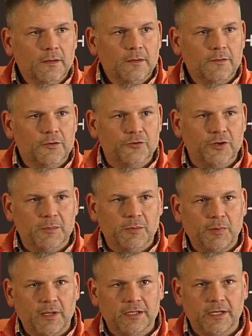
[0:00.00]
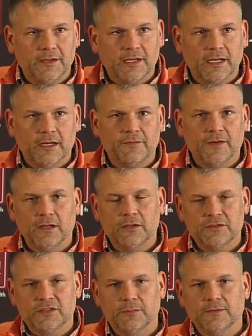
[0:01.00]
their dream of playing in the NFL.
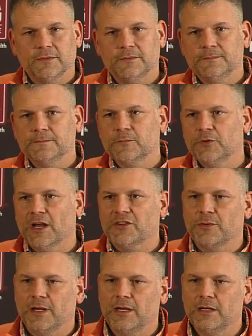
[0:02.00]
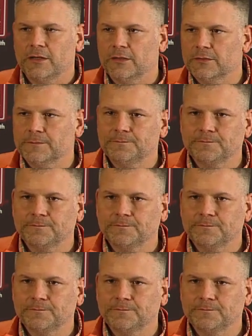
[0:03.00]
Some have graduated and are